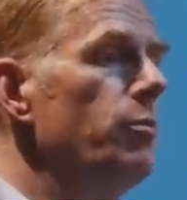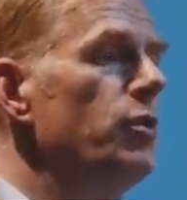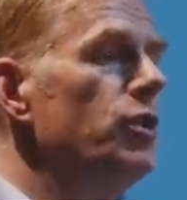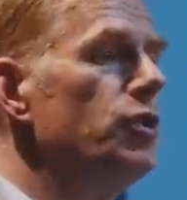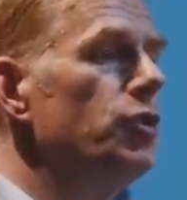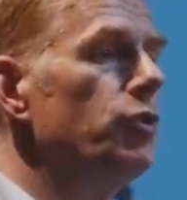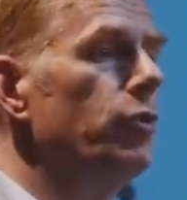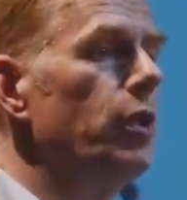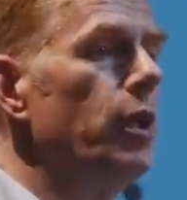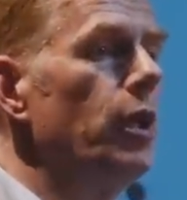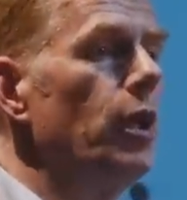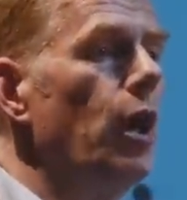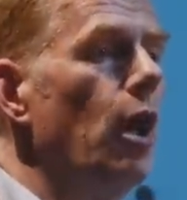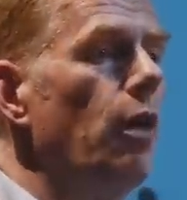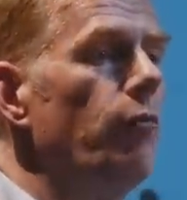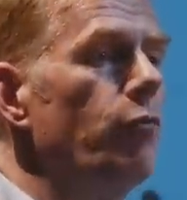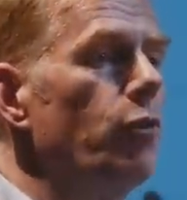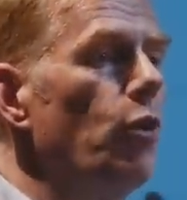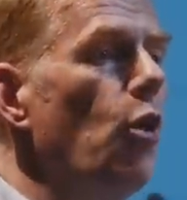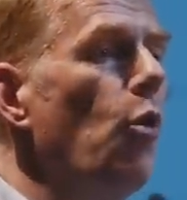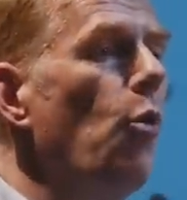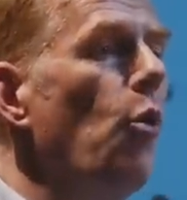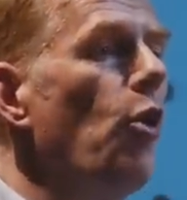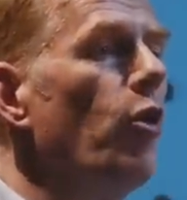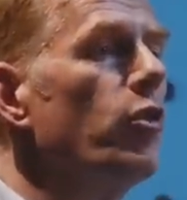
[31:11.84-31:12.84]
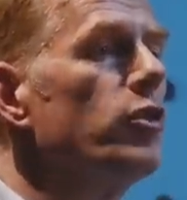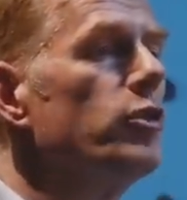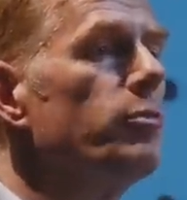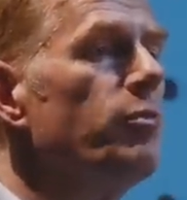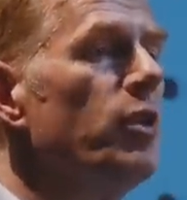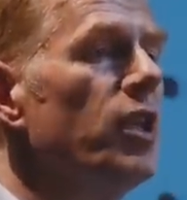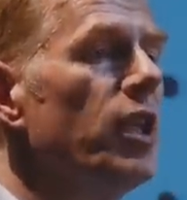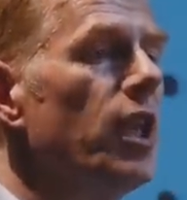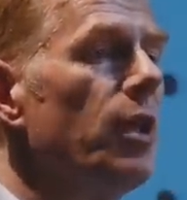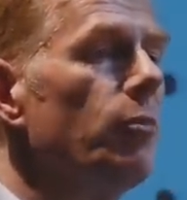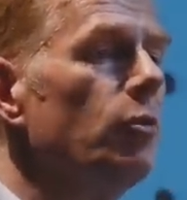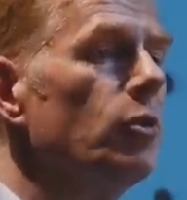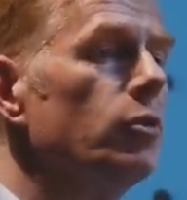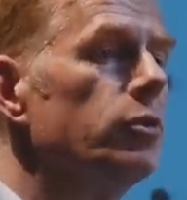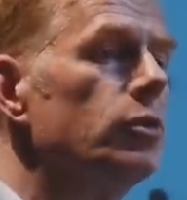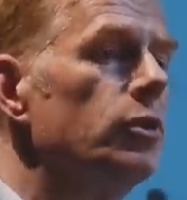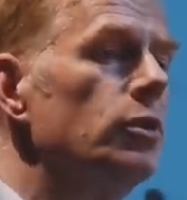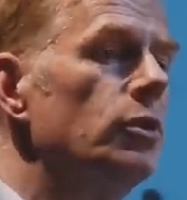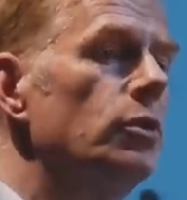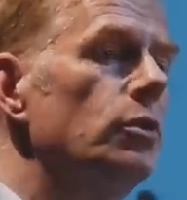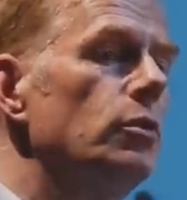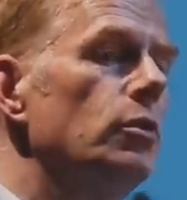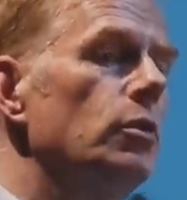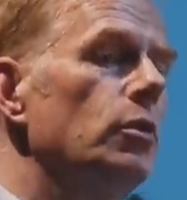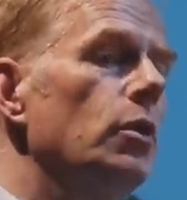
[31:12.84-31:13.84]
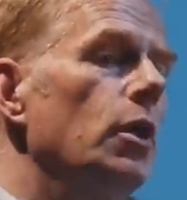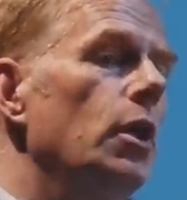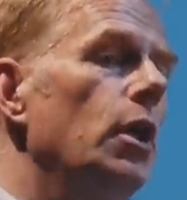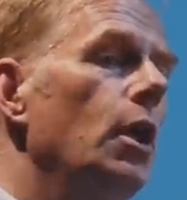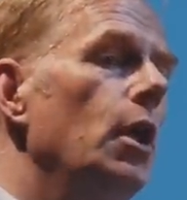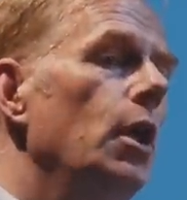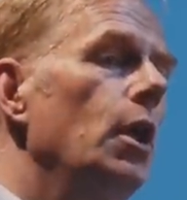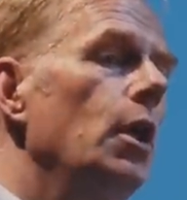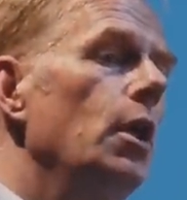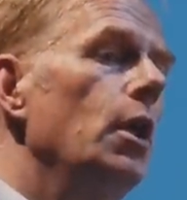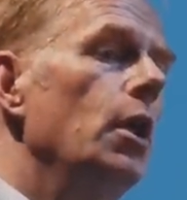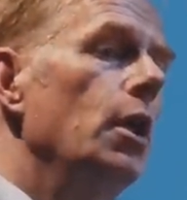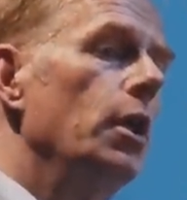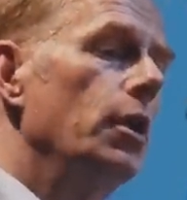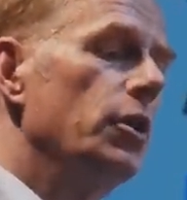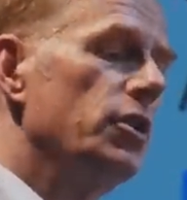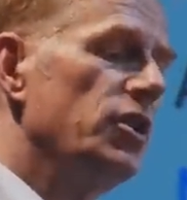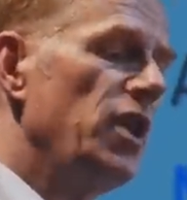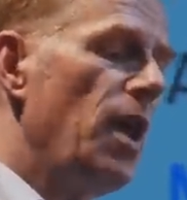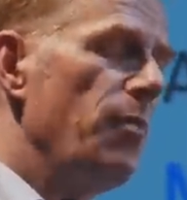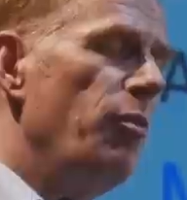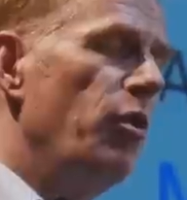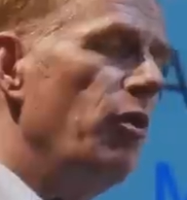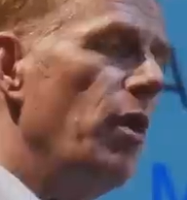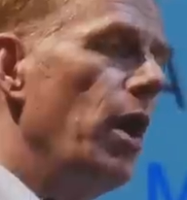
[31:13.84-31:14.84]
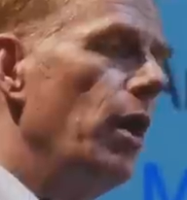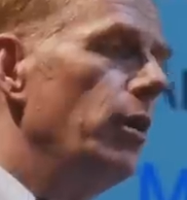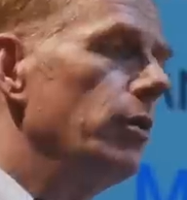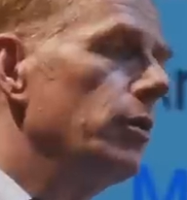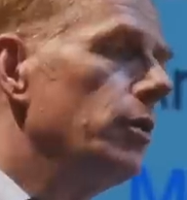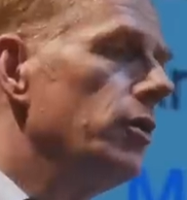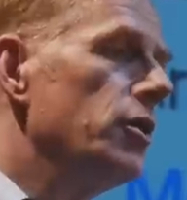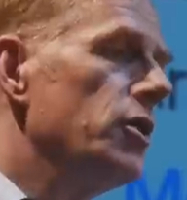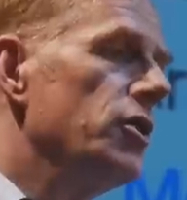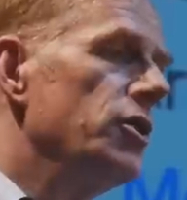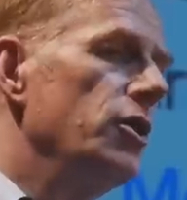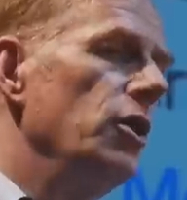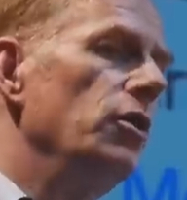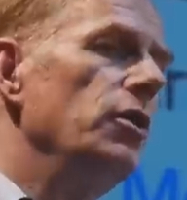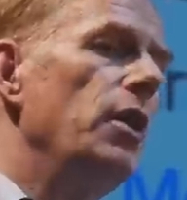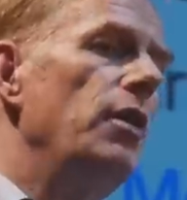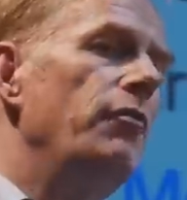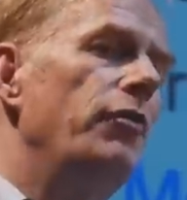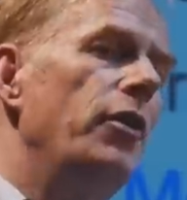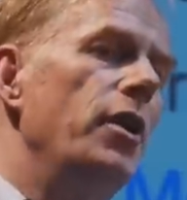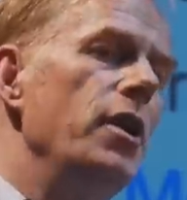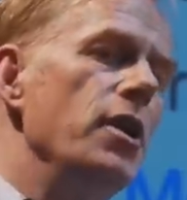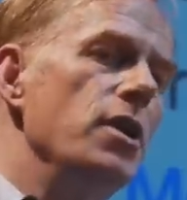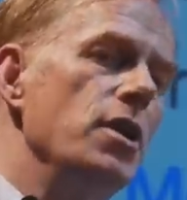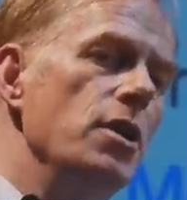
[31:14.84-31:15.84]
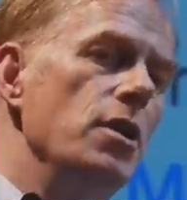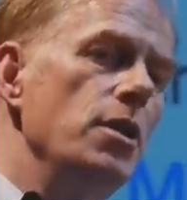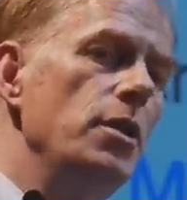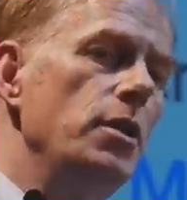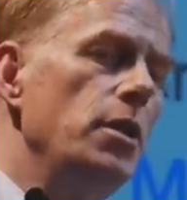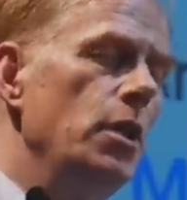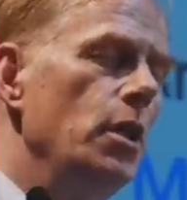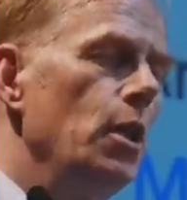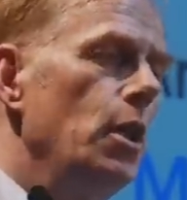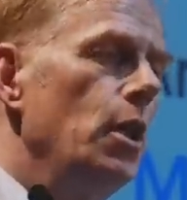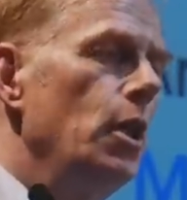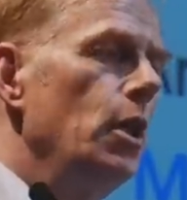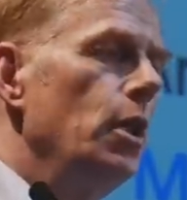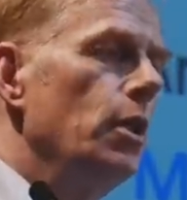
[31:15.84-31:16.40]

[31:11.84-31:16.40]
imagery of robots being able to uh, step around. They're still not very good.